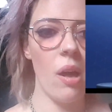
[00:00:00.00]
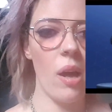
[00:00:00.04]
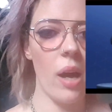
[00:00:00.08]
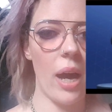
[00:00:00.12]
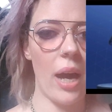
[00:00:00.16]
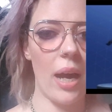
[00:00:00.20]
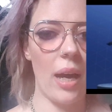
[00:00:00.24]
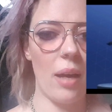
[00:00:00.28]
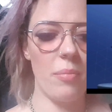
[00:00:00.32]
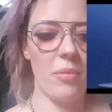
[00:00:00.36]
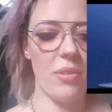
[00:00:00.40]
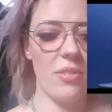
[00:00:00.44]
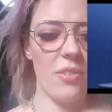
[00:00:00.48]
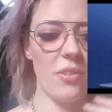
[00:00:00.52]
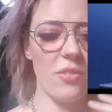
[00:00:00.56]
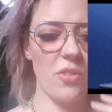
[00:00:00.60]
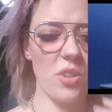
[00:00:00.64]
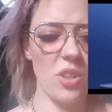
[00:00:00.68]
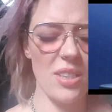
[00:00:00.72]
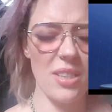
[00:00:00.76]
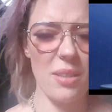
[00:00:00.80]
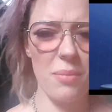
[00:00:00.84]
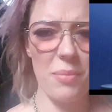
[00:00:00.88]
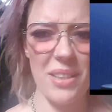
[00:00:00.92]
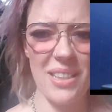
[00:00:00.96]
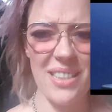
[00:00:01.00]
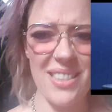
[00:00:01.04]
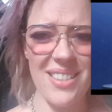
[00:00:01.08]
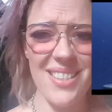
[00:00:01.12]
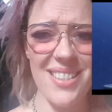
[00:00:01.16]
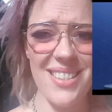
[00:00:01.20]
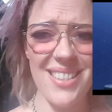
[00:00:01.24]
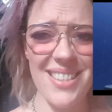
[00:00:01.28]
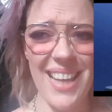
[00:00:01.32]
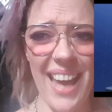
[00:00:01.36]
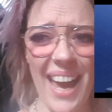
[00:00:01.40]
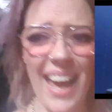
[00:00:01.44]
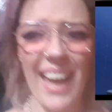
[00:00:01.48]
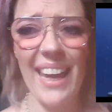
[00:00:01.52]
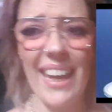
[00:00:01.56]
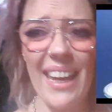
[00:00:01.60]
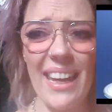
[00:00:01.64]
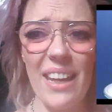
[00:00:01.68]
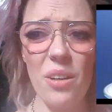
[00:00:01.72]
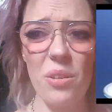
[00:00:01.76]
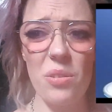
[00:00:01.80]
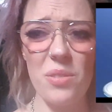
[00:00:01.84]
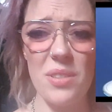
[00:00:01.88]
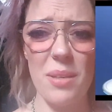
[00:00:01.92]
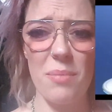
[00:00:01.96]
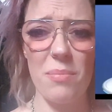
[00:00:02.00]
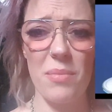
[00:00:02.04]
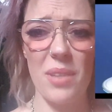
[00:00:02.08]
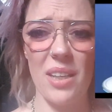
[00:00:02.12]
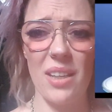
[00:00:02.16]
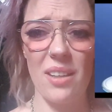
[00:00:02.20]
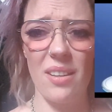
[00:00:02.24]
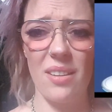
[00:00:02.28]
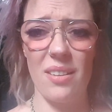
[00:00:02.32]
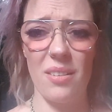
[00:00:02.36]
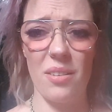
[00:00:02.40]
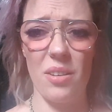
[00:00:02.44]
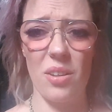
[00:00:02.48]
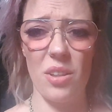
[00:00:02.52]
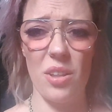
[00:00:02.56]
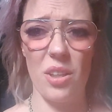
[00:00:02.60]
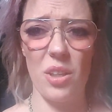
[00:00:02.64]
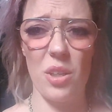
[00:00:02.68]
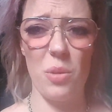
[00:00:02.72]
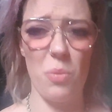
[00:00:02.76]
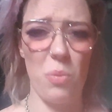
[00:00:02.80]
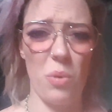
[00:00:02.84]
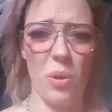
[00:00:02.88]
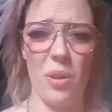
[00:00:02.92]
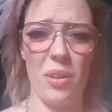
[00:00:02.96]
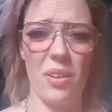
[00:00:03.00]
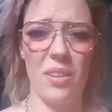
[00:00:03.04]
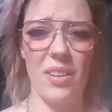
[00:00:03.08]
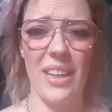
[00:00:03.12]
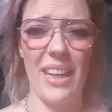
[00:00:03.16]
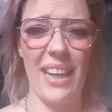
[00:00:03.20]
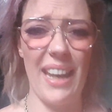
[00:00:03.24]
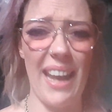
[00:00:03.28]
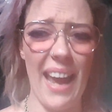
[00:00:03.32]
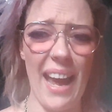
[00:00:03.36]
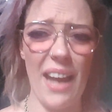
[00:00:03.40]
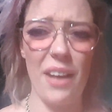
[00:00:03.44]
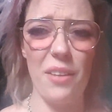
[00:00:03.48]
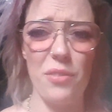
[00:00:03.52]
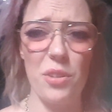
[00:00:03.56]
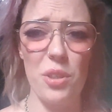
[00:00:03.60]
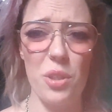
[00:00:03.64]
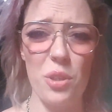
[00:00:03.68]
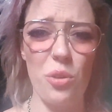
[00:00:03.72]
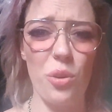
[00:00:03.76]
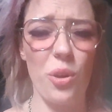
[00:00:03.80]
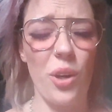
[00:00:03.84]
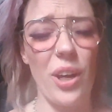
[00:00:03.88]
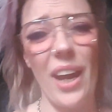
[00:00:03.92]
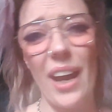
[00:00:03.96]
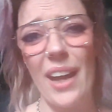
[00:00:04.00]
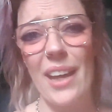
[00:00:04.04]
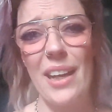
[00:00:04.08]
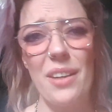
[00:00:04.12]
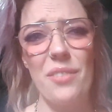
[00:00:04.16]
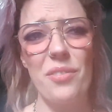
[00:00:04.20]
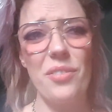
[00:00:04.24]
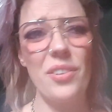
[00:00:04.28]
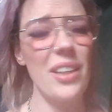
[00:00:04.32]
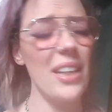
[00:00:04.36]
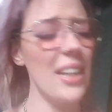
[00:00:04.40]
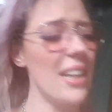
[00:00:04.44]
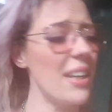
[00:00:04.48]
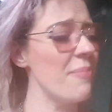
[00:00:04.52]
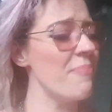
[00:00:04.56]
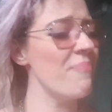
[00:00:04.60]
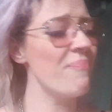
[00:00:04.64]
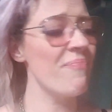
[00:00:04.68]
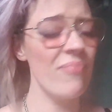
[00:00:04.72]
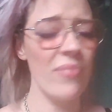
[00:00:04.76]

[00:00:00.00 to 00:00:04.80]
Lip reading: If you've got something to say or something that you want to get out of you creatively,